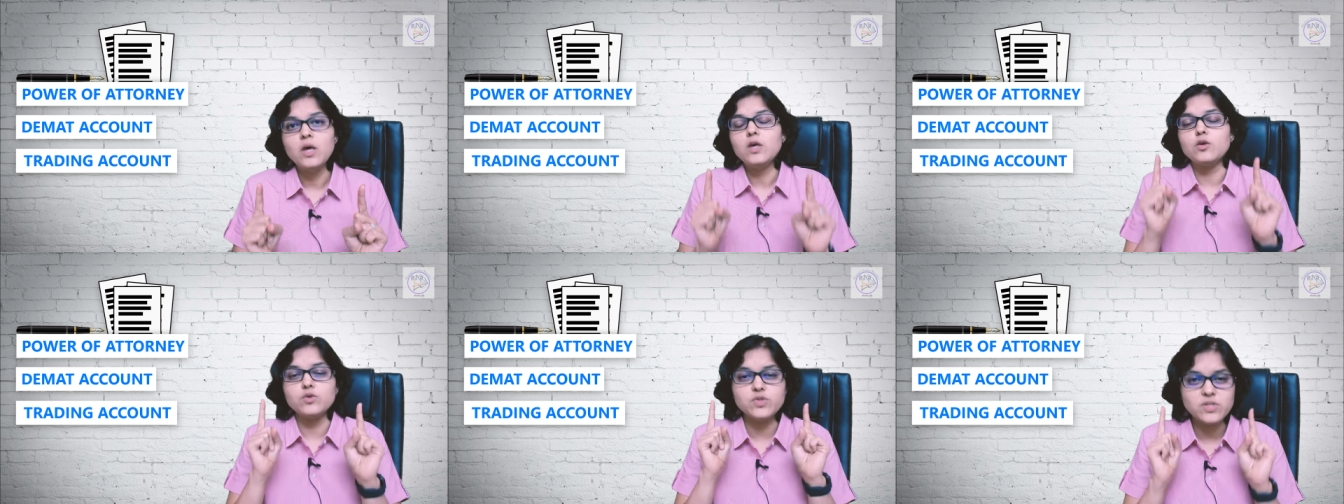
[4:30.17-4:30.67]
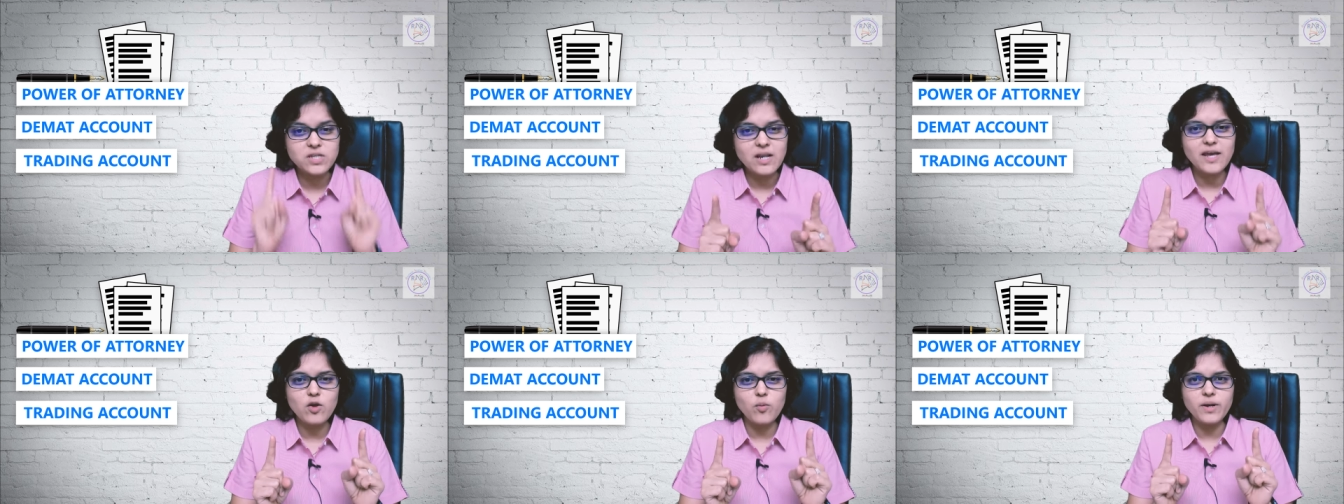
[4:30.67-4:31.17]
You still
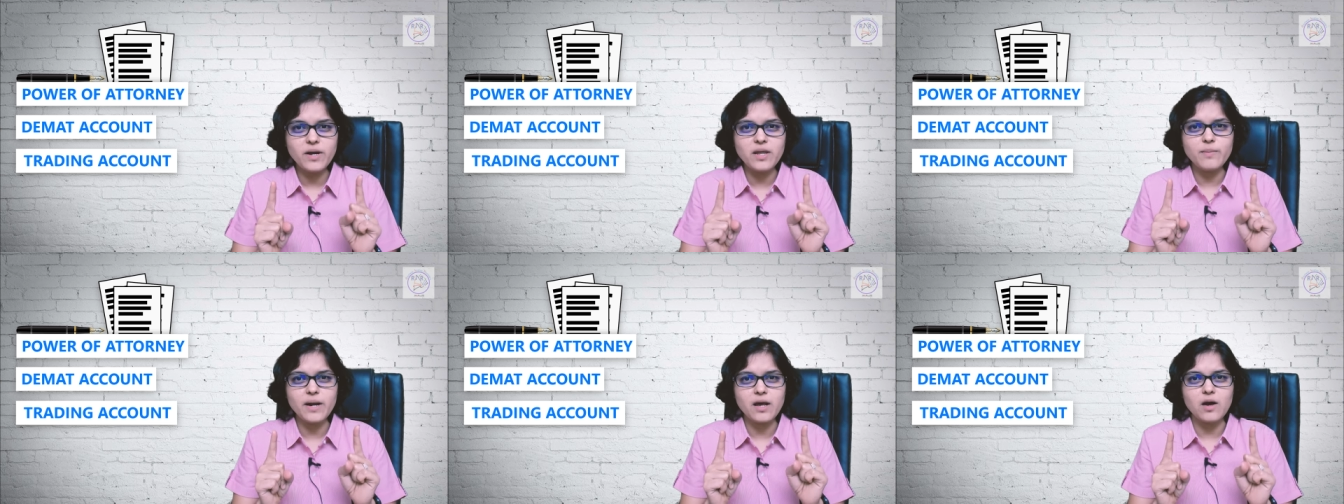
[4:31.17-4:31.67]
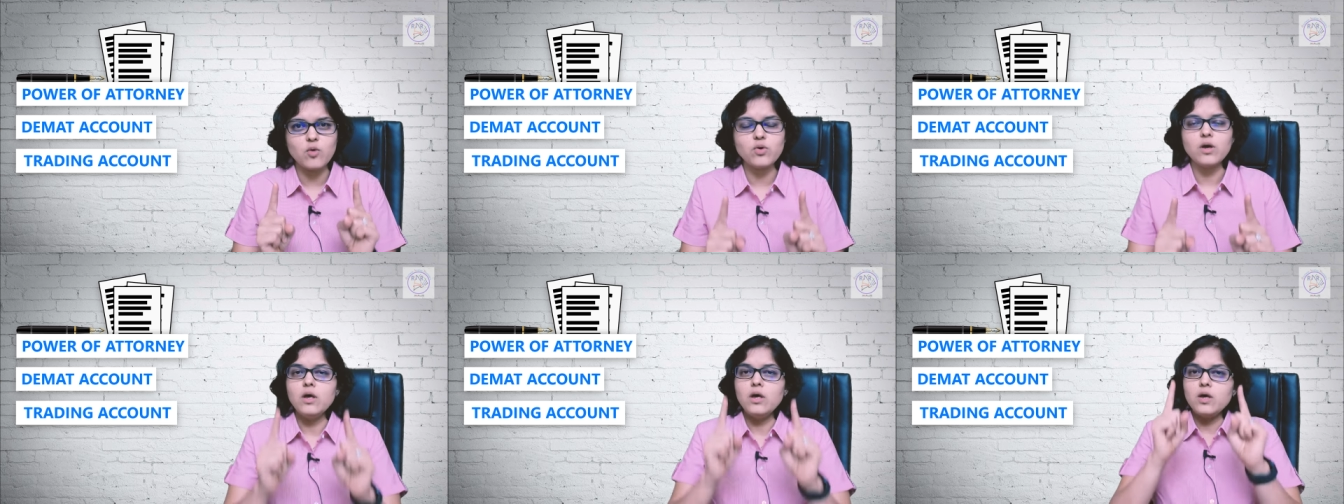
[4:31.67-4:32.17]
can open a D MAT
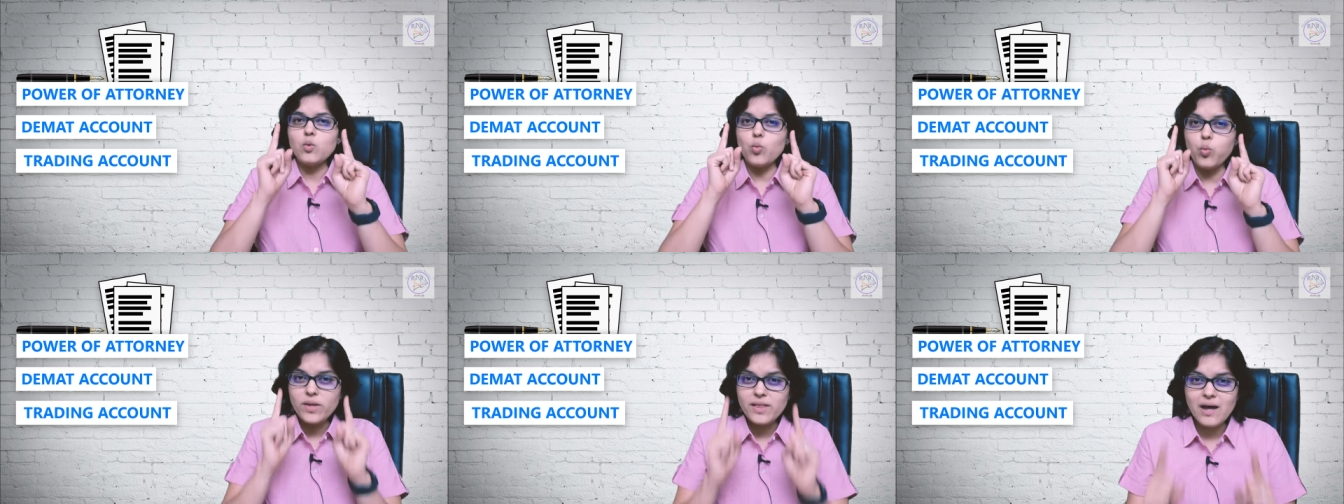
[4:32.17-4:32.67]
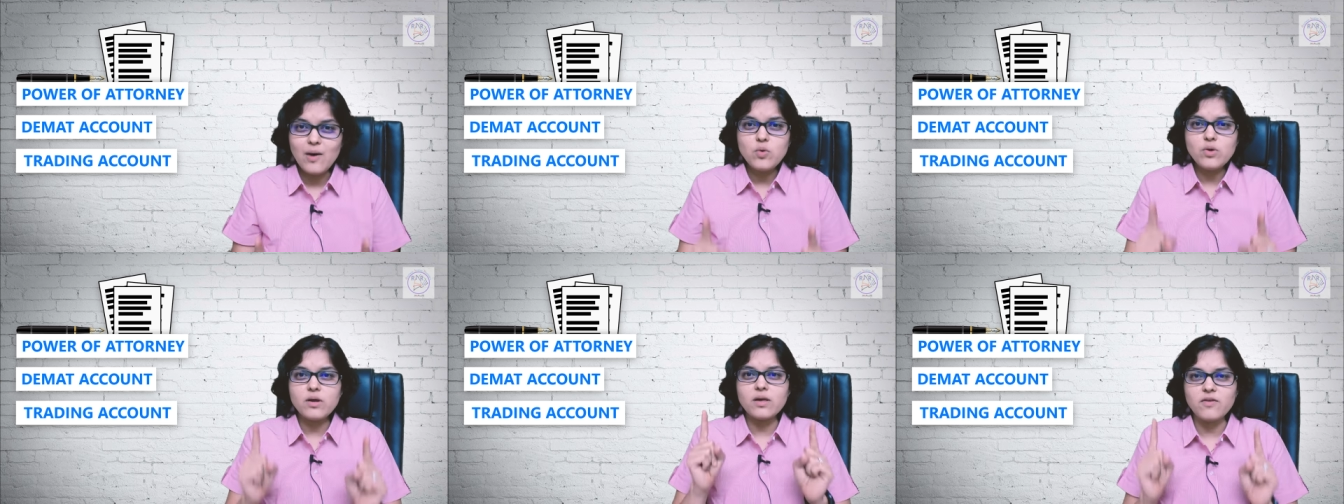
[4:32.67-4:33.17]
account
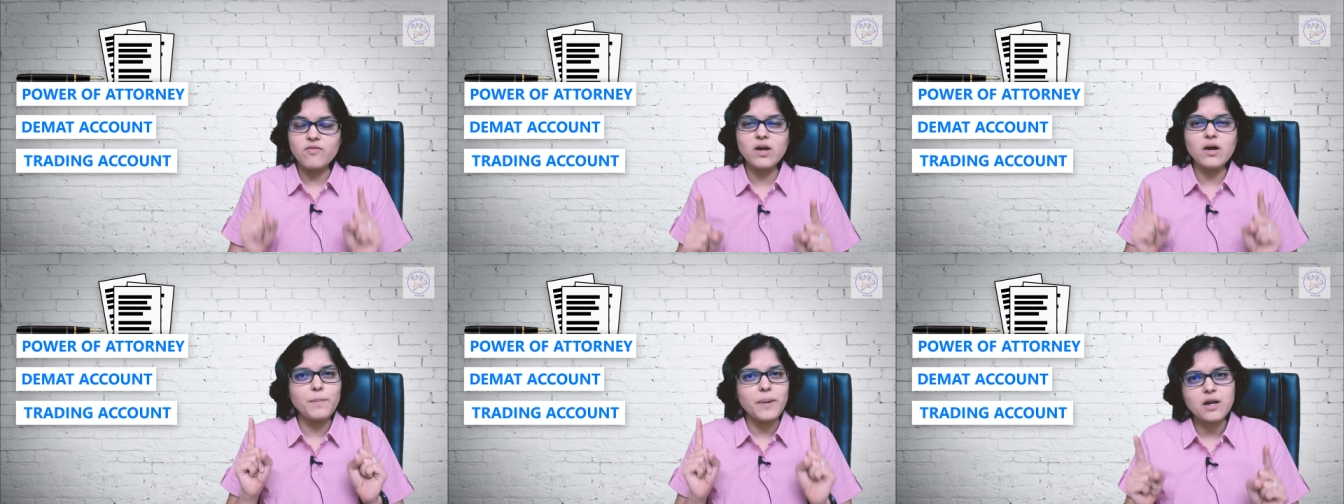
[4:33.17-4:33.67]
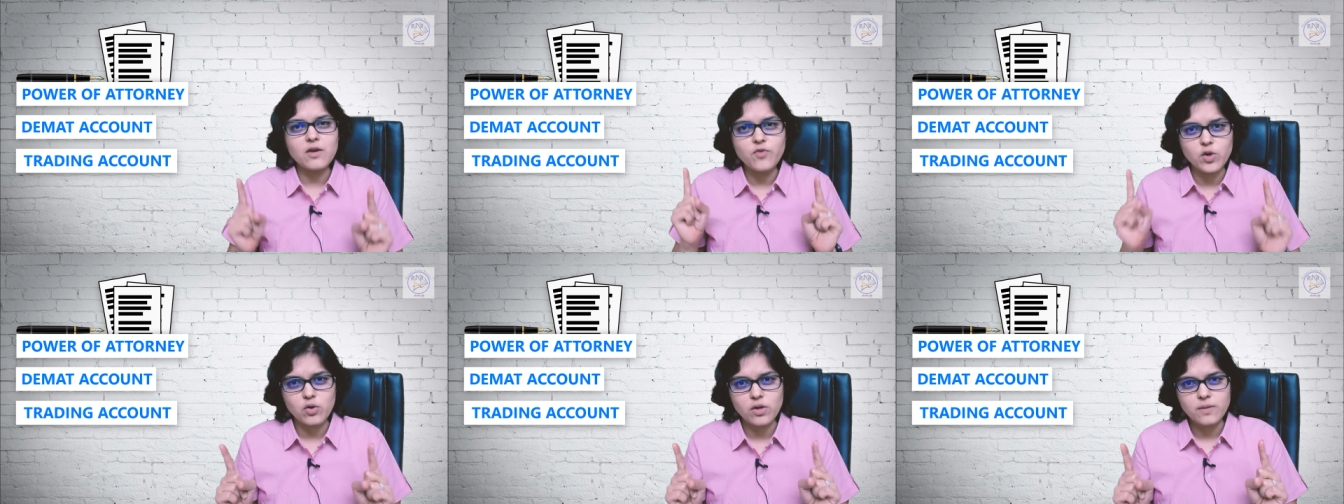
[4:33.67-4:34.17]
without giving a power
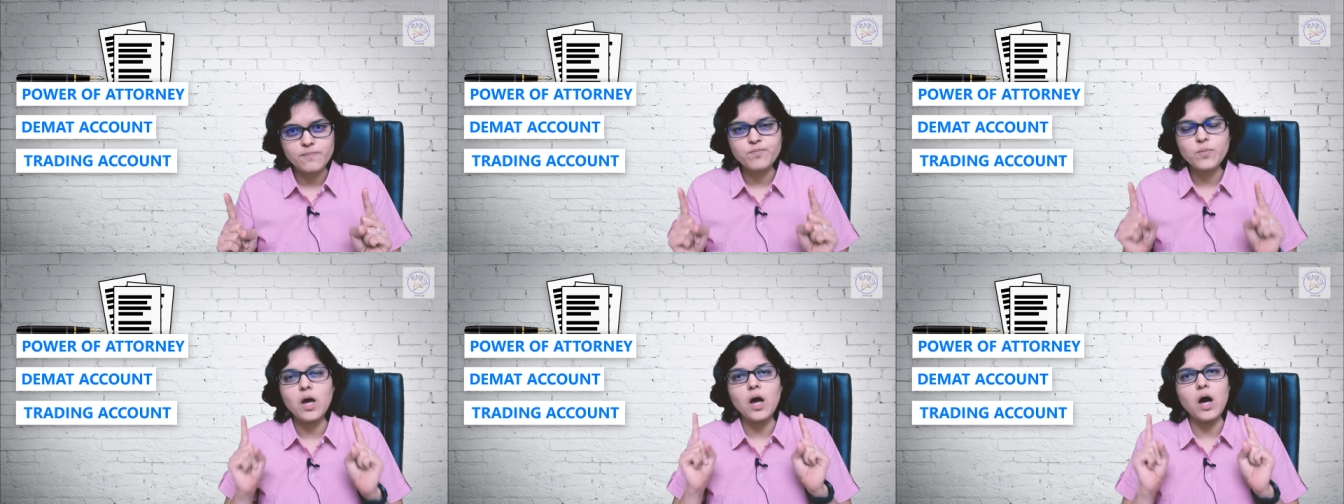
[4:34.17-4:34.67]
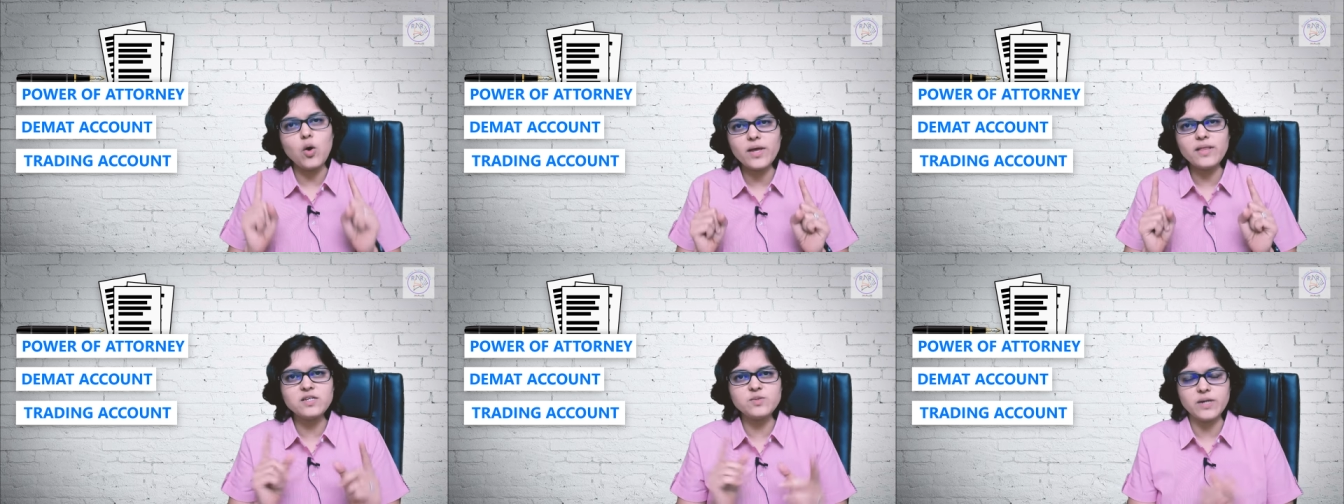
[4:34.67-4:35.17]
of attorney. How
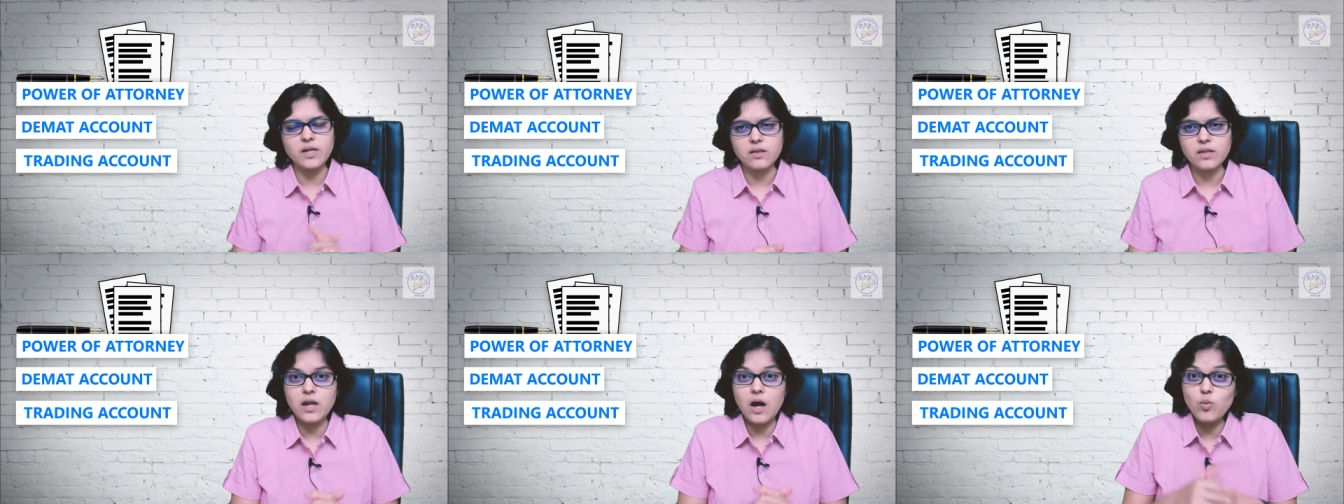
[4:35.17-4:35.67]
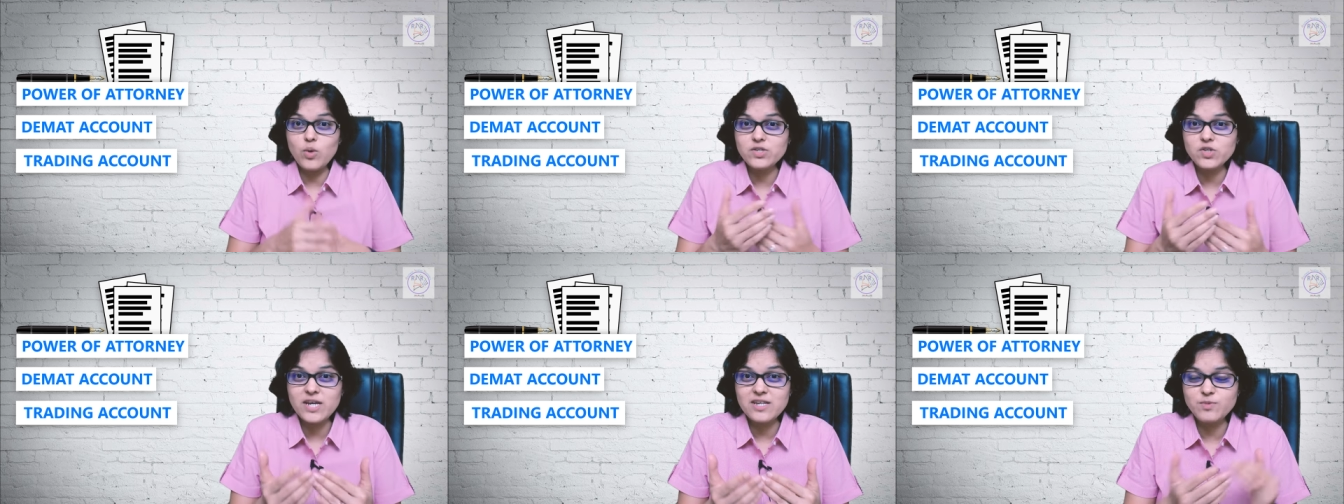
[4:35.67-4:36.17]
can this be done? Then how will
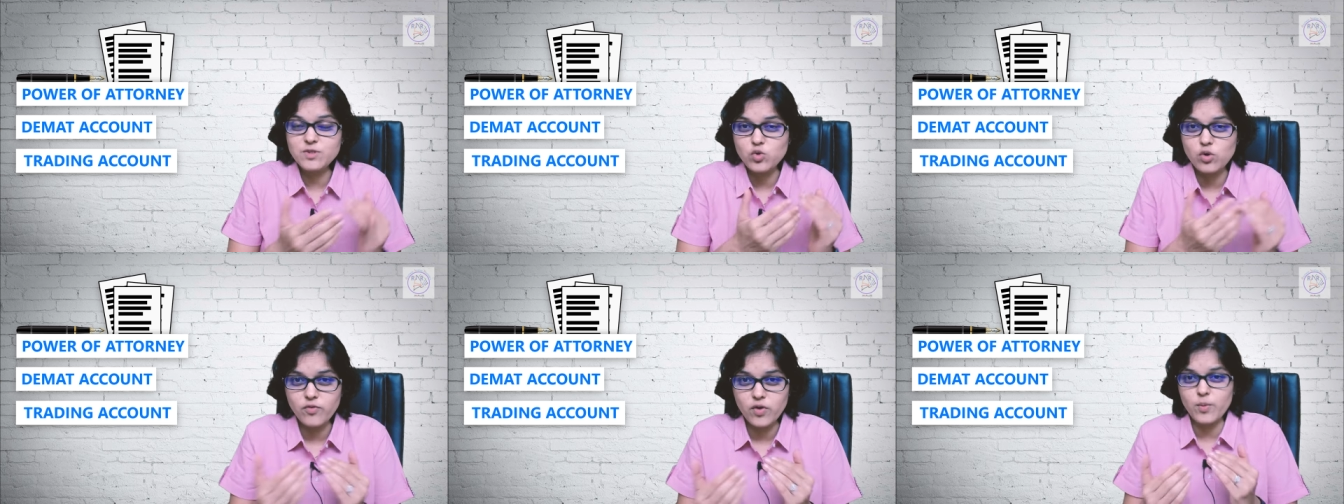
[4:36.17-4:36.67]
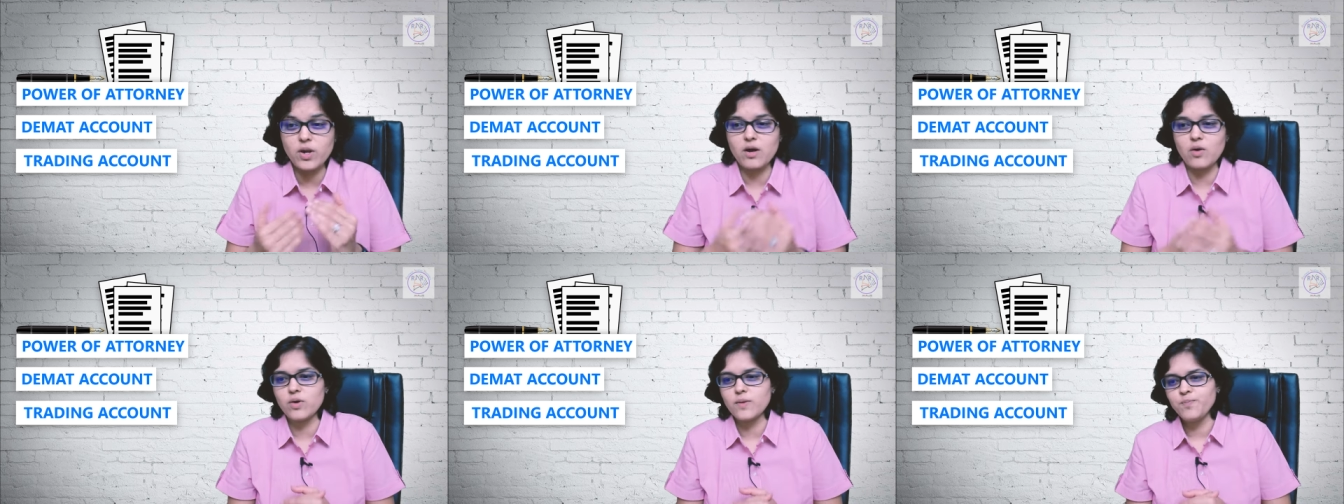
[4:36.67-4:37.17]
shares be sold from your
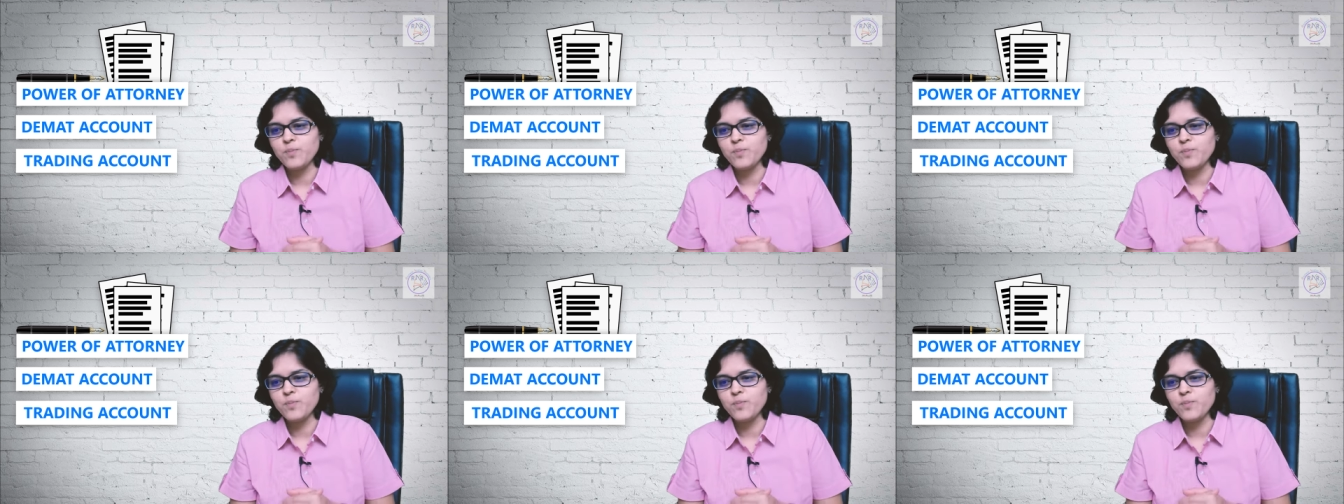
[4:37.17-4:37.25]
account?